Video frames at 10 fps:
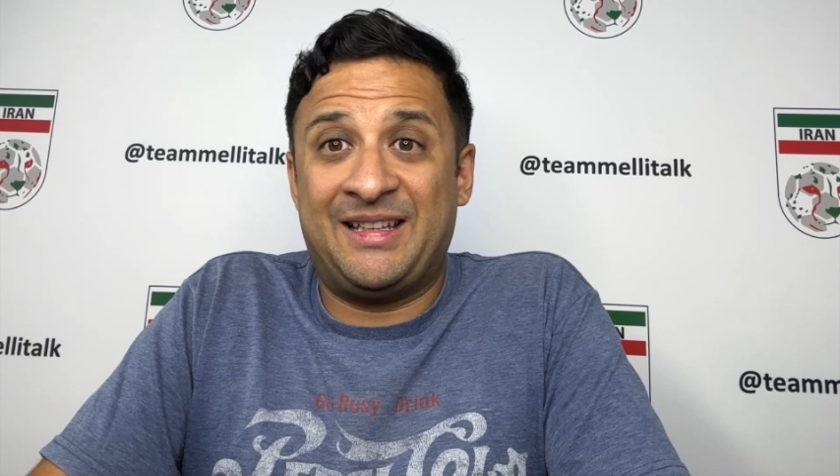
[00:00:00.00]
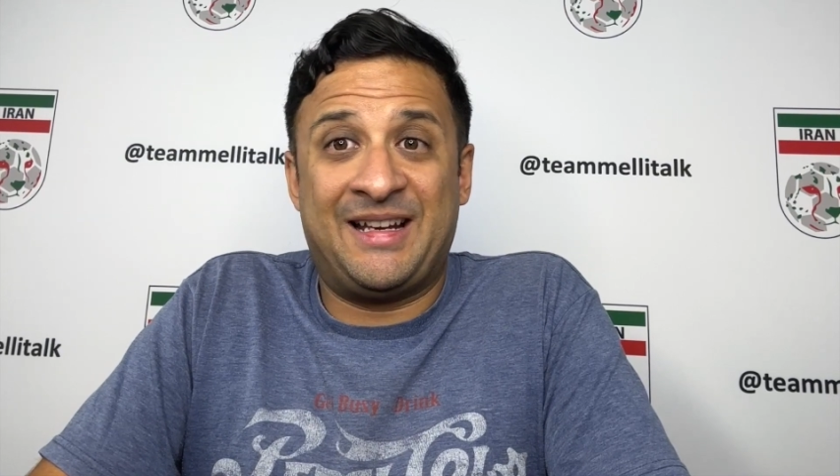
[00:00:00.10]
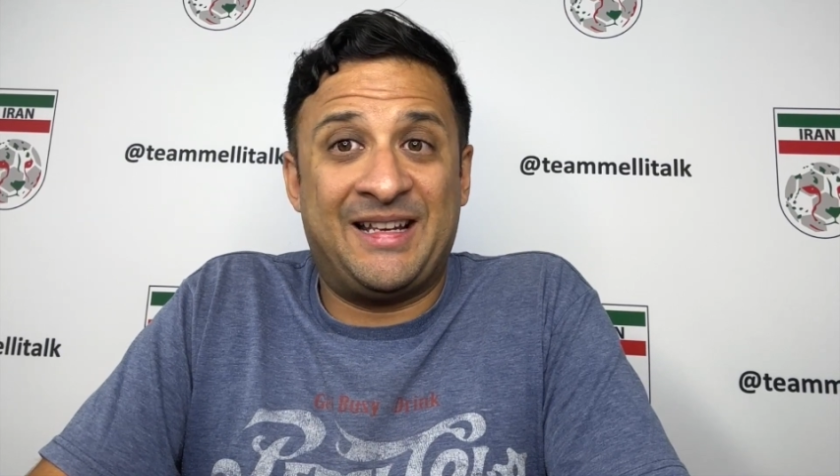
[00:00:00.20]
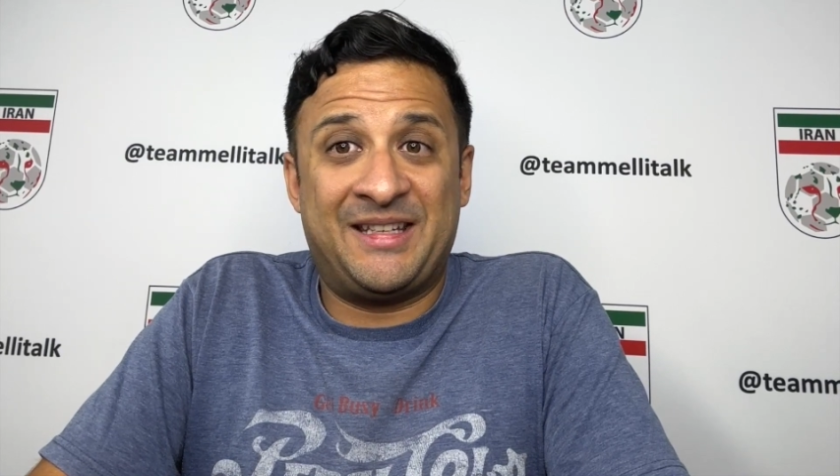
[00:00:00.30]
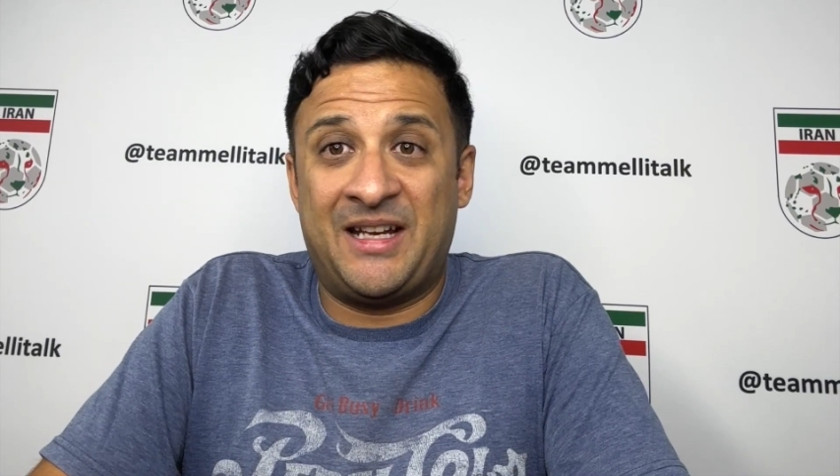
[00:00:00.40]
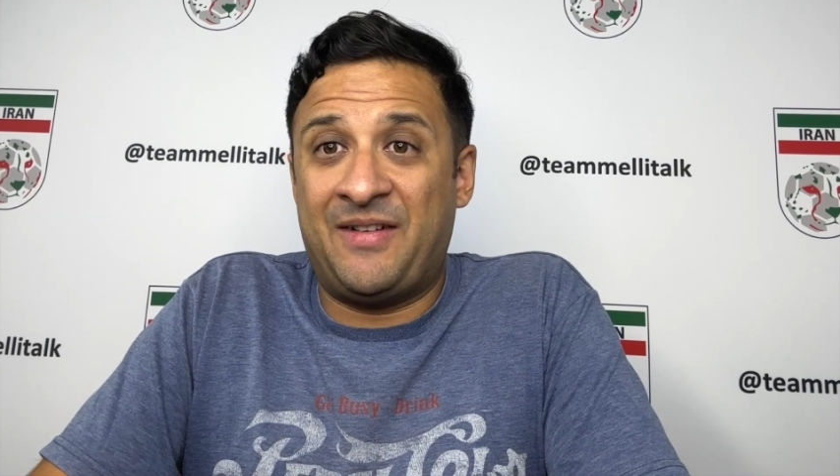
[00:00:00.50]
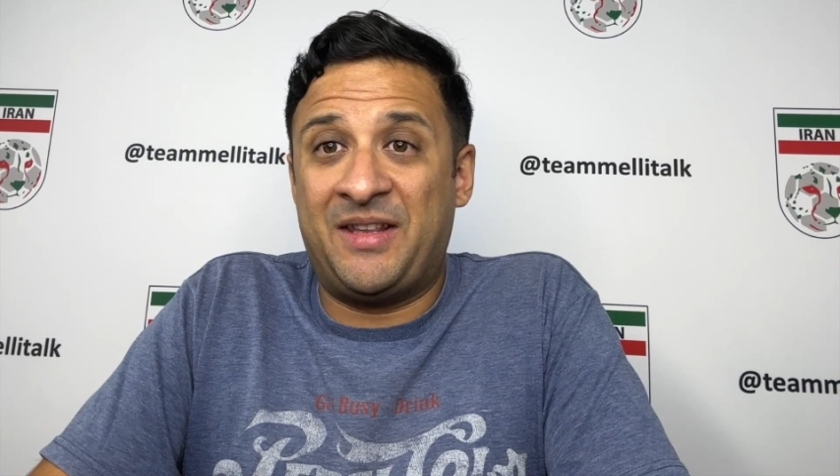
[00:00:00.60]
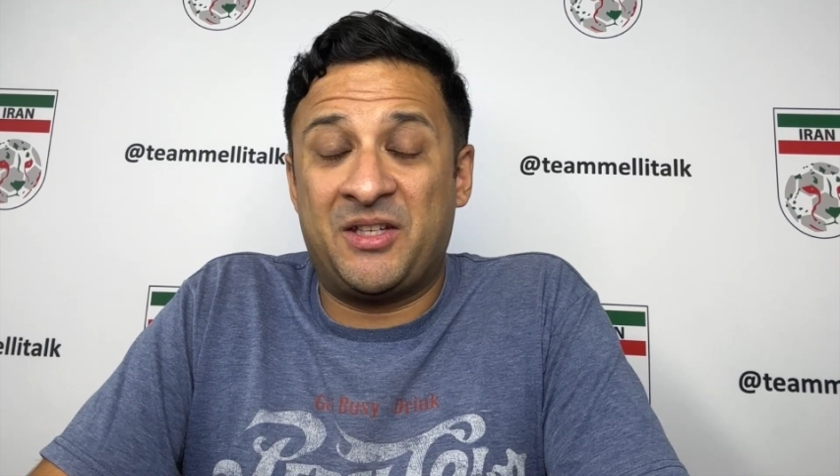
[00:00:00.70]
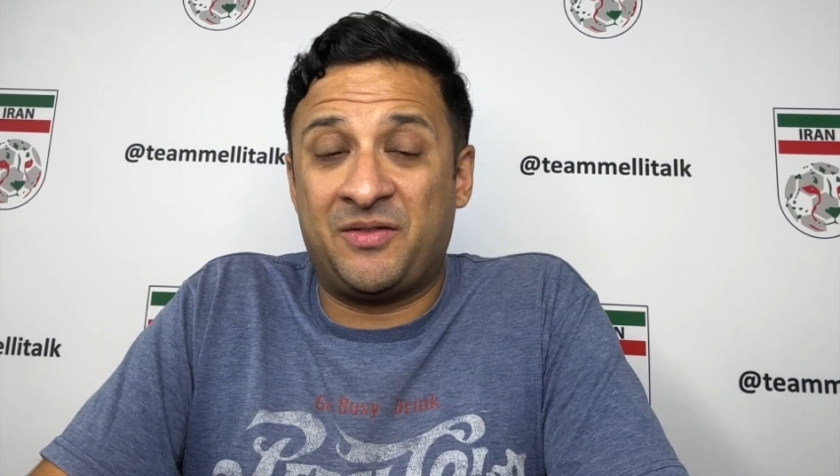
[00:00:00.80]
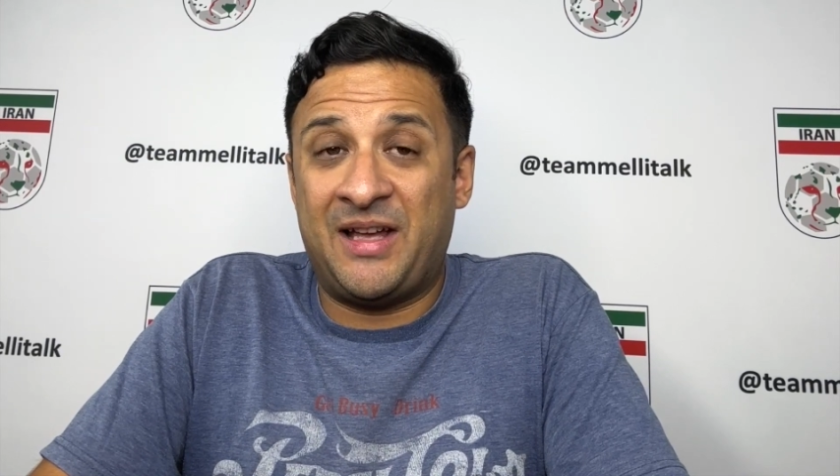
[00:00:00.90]
Like I said, I've had
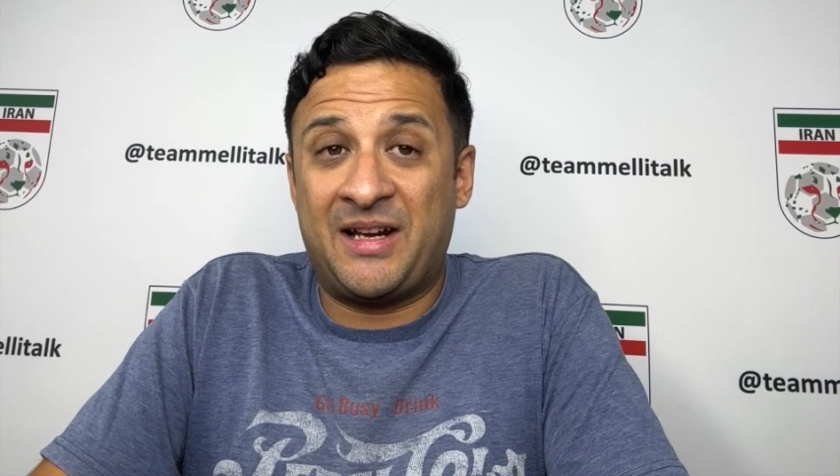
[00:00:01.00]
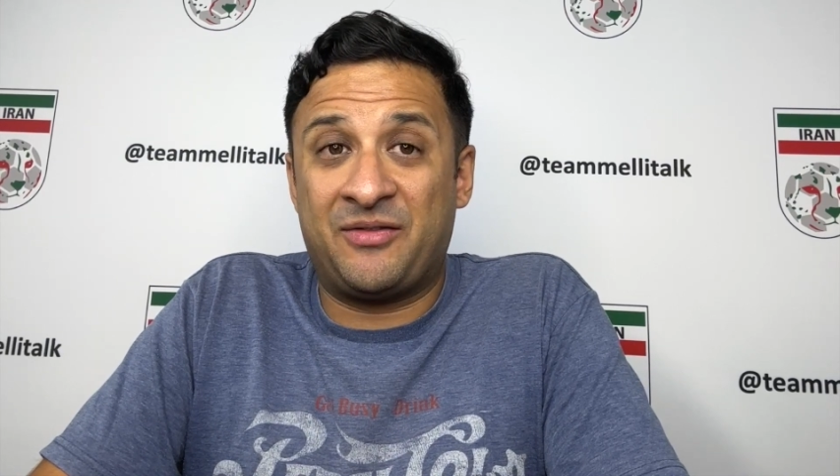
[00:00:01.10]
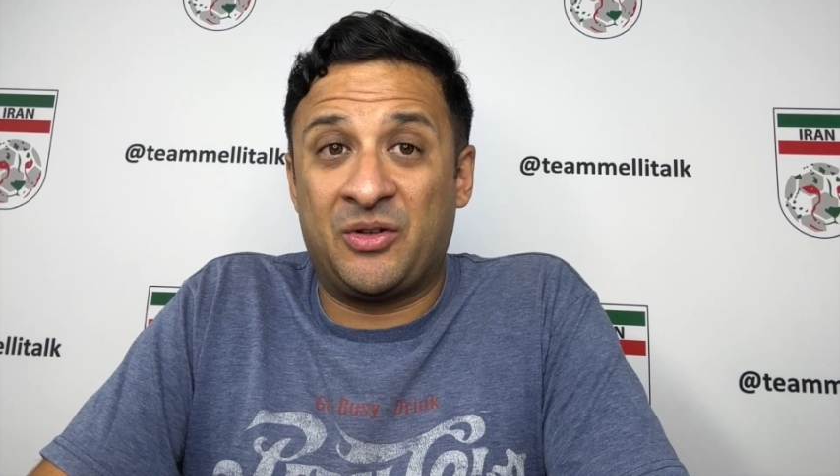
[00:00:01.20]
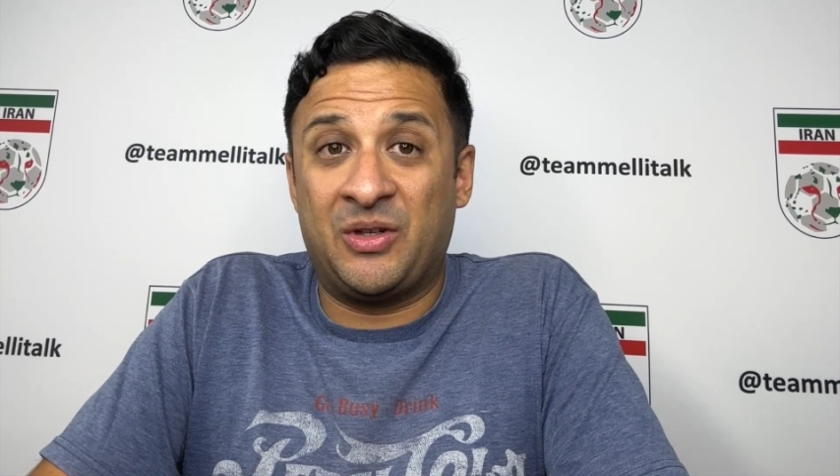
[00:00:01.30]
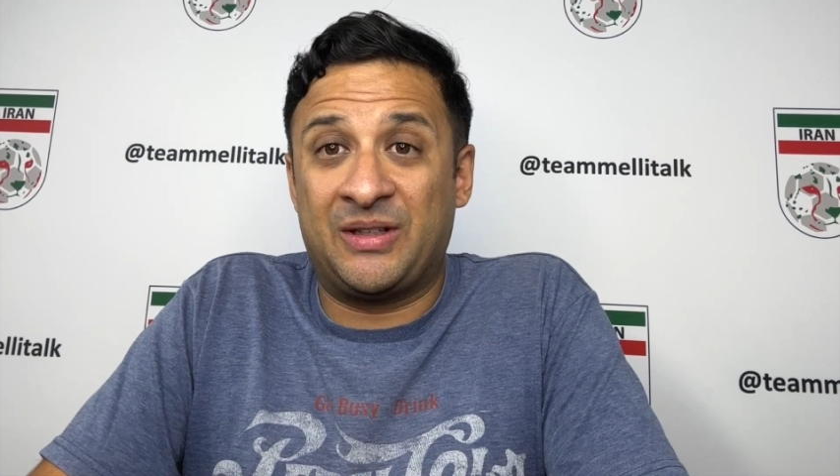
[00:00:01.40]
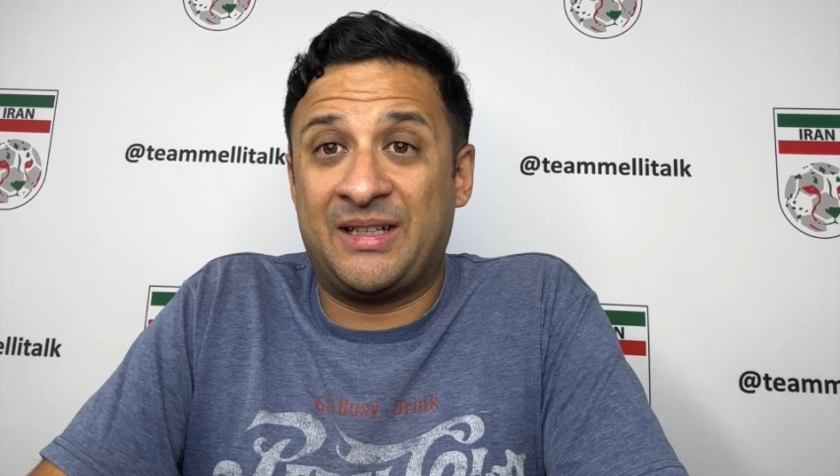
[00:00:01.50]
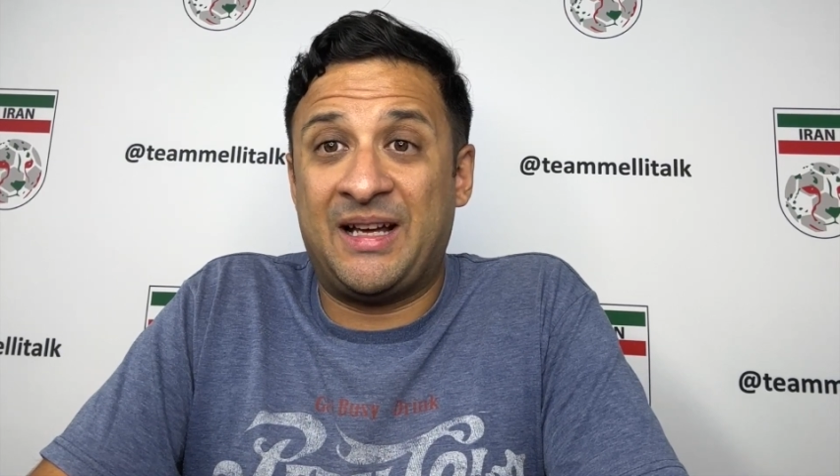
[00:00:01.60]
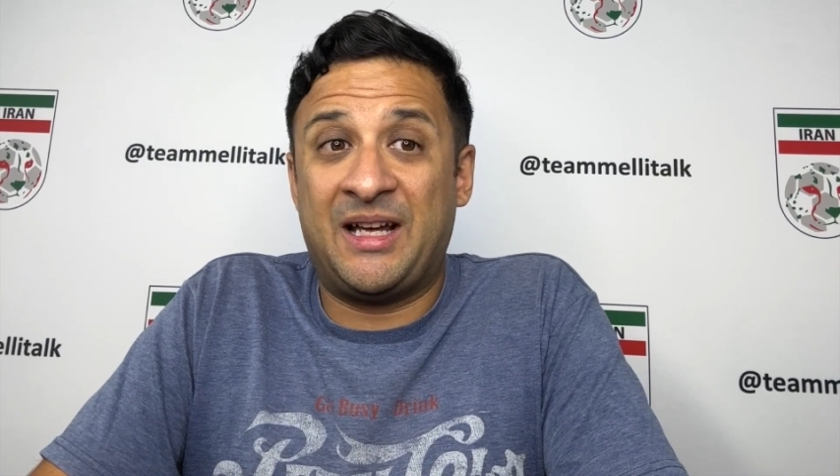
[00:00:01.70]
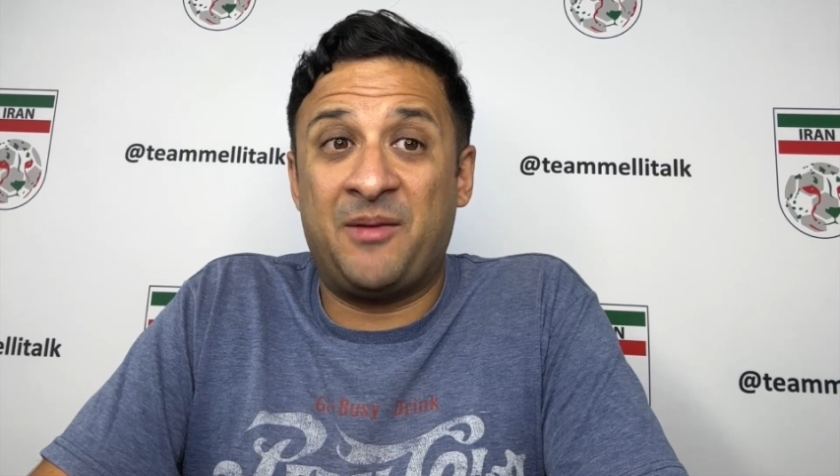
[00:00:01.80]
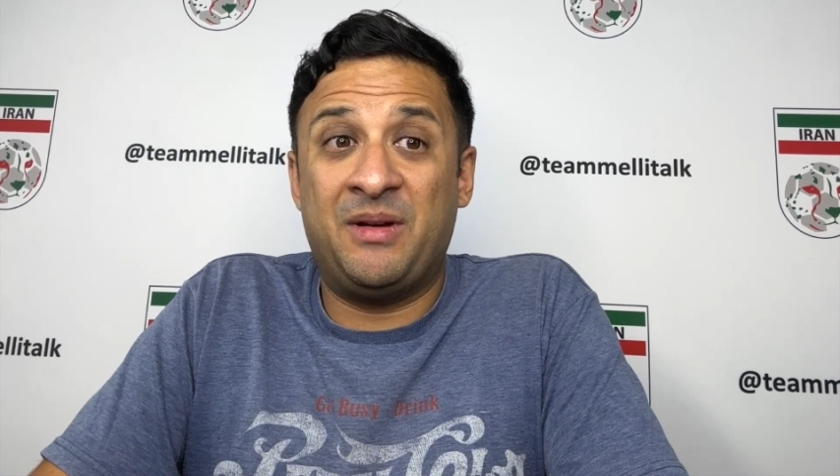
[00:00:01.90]
this flag for a long
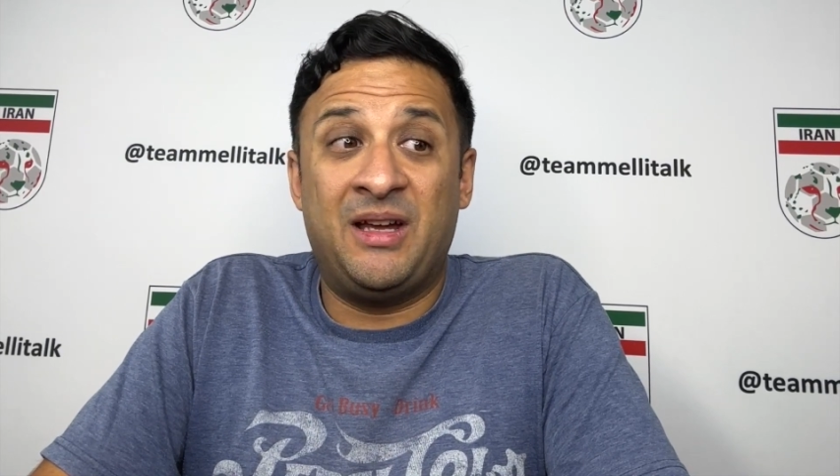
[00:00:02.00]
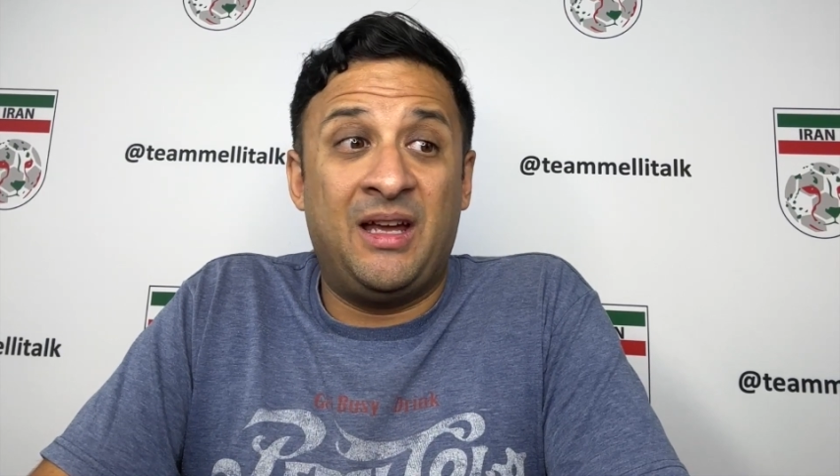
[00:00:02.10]
time.